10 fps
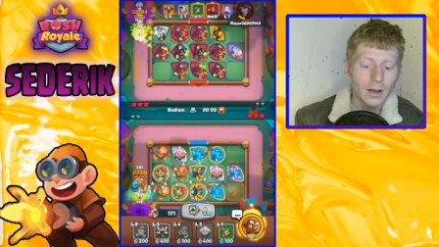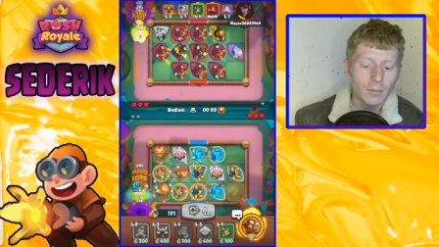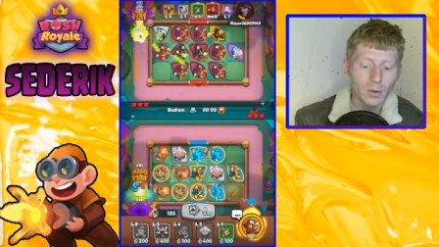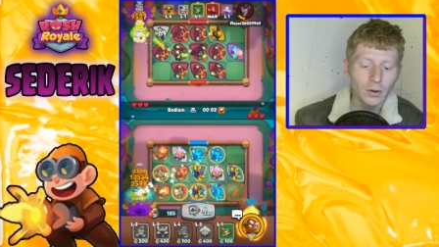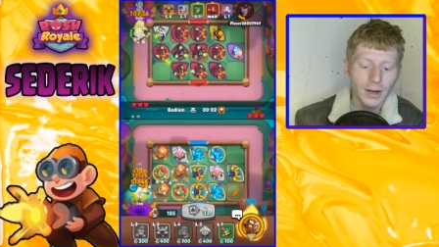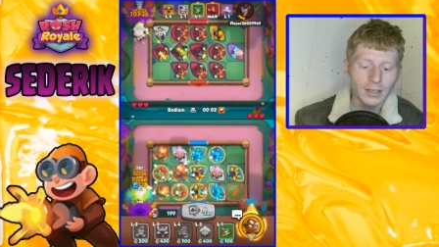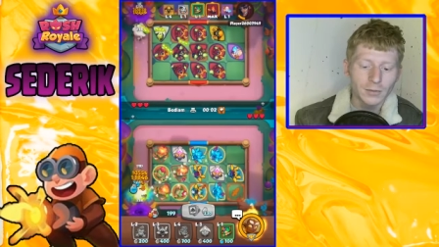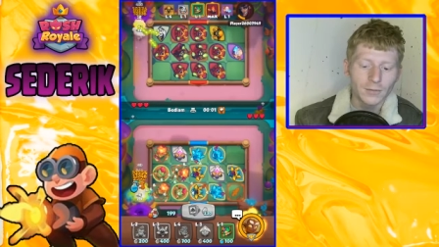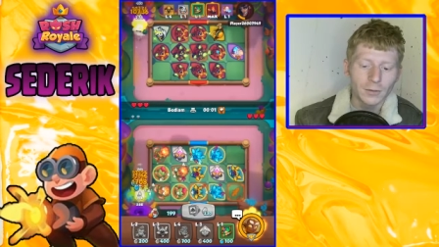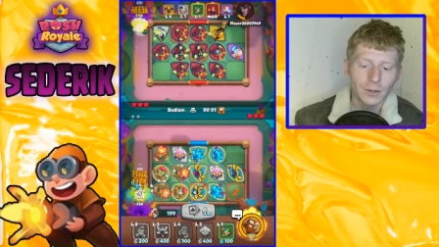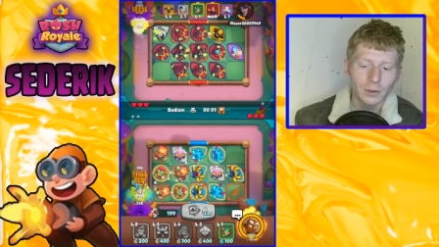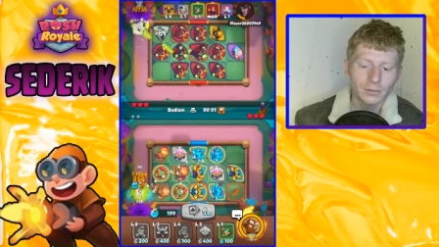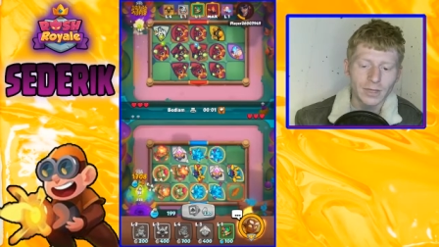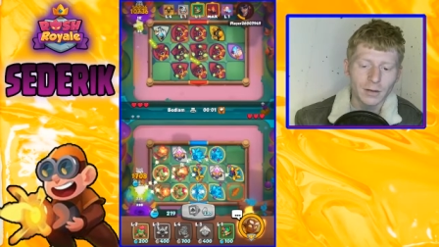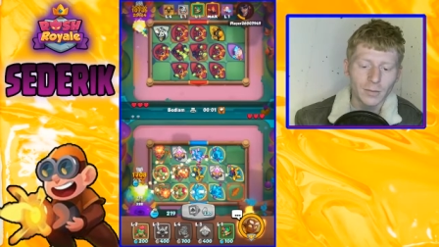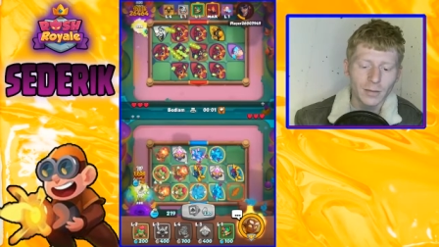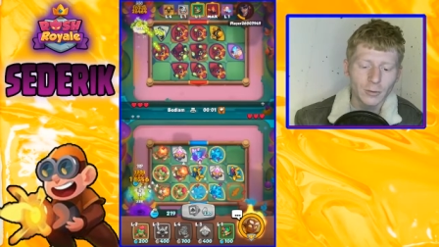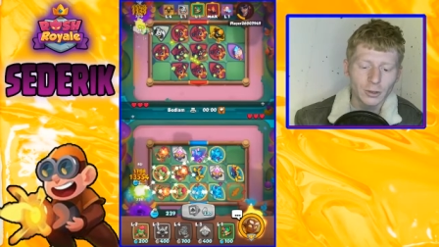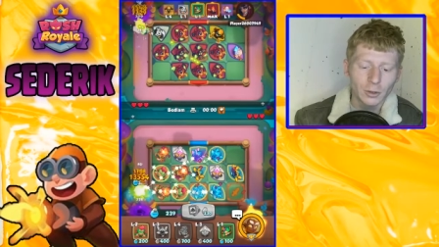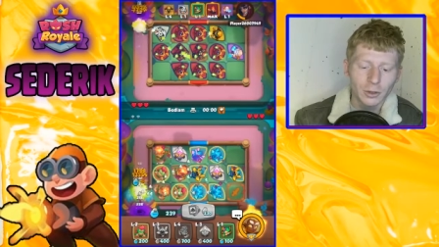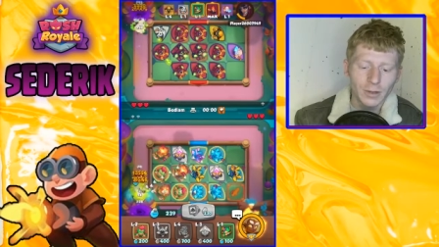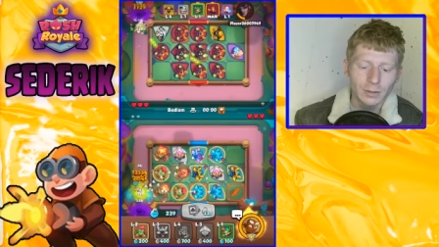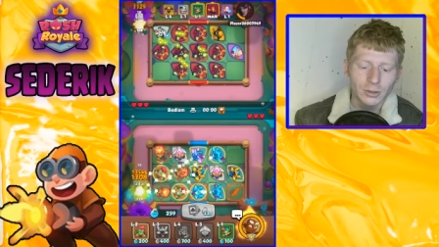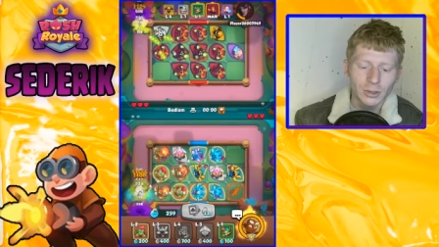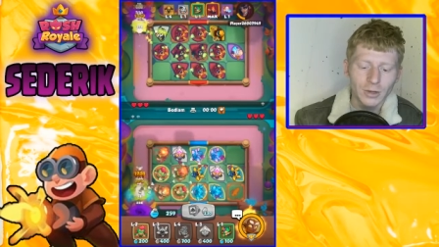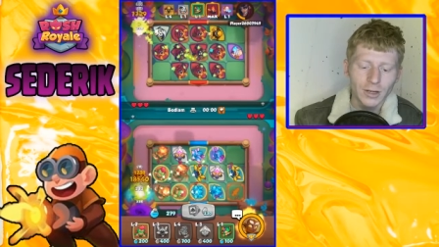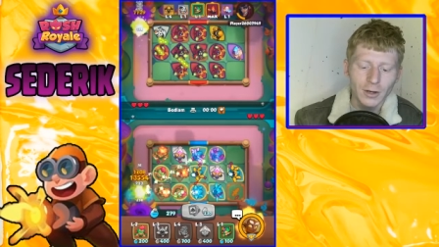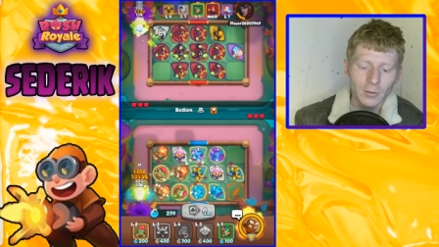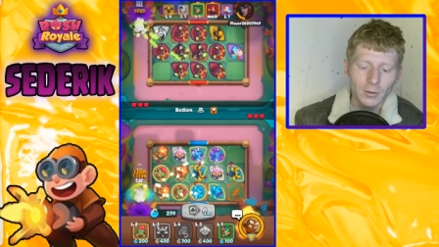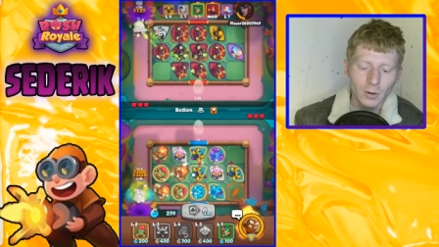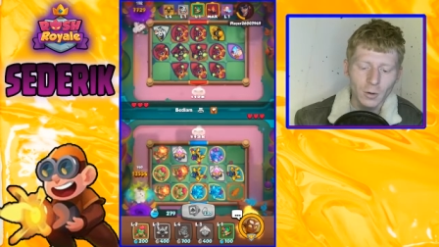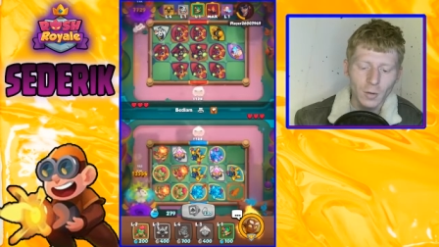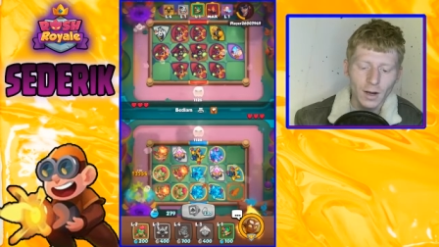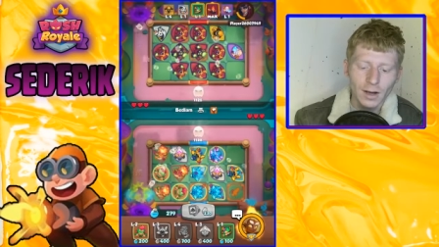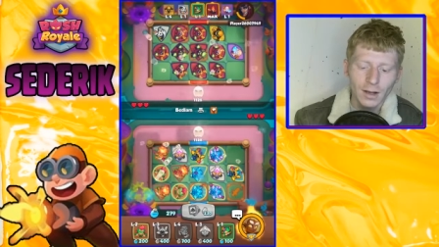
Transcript: Boreas before he comes out, but I'm not sure we're going to be able to here. No, not quite.